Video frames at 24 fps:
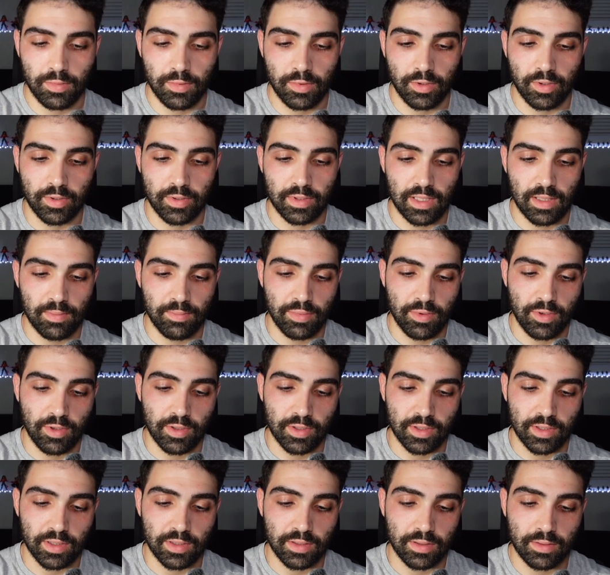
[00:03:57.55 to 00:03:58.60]
Plug that
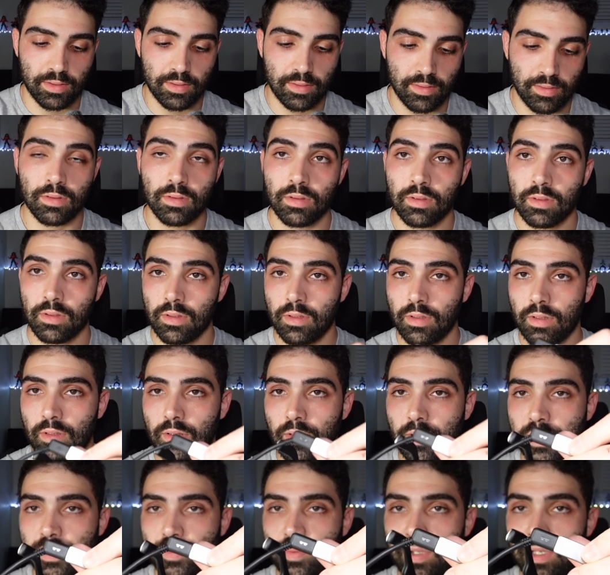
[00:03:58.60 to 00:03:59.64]
part in.
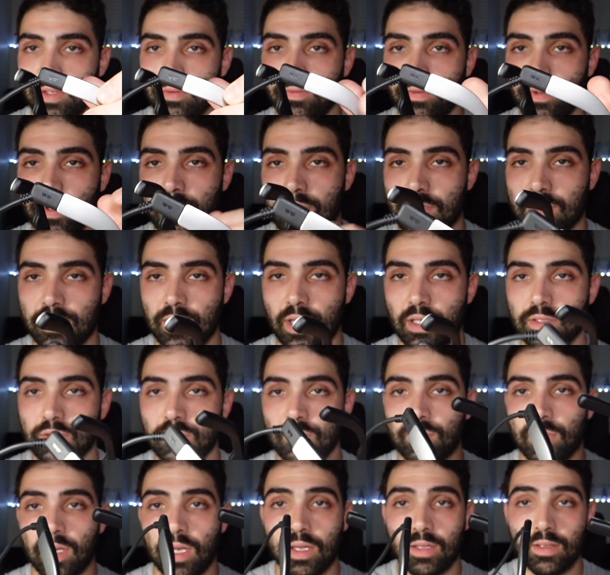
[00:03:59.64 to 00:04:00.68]
Looks pretty flush, not
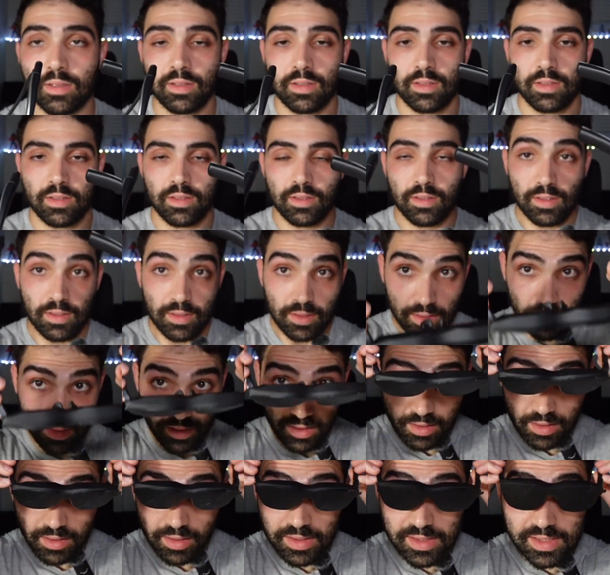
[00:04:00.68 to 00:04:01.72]
too bad.
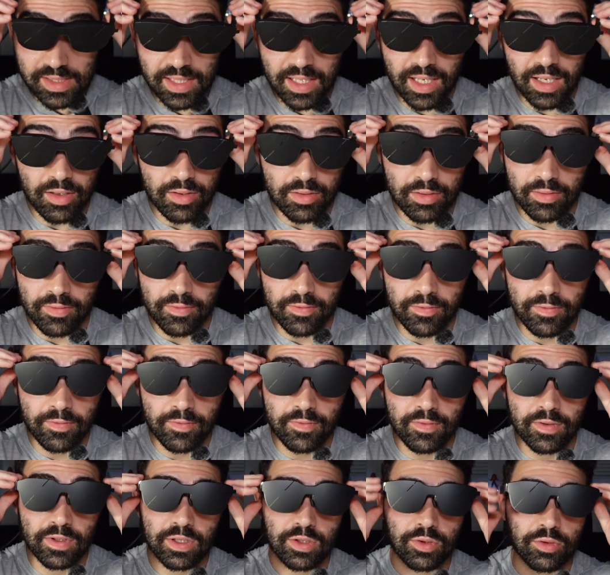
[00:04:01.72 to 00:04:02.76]
Let's see how it
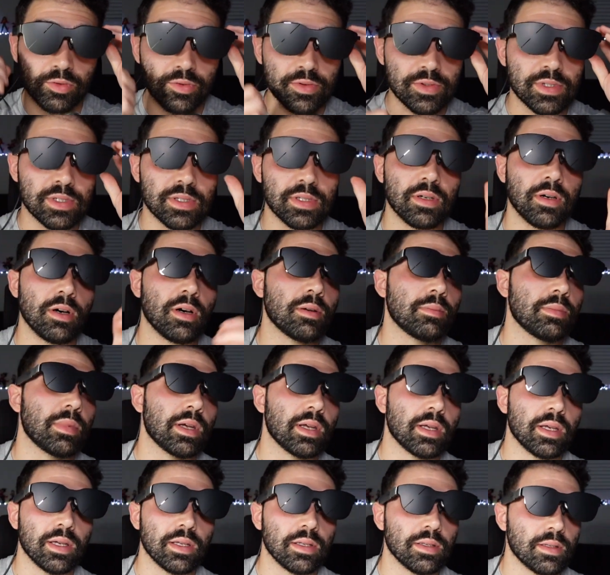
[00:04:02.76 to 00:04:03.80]
feels on my
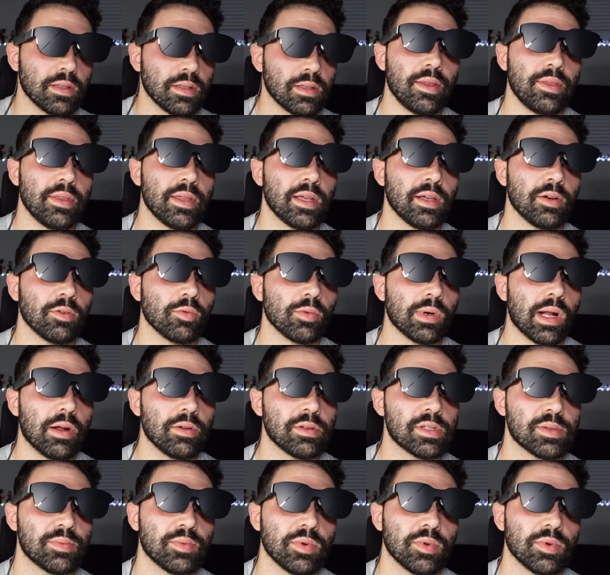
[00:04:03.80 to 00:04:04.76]
head. I think it routes